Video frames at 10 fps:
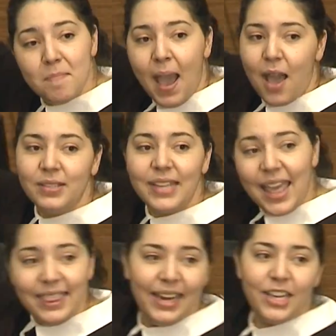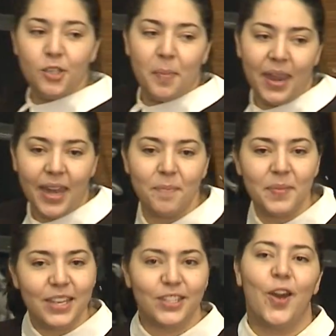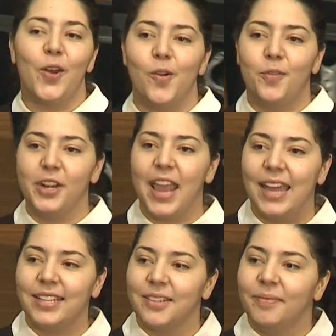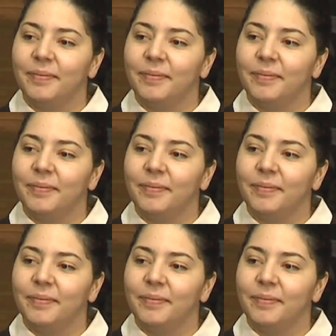the mouse, and the leishmania is not over yet.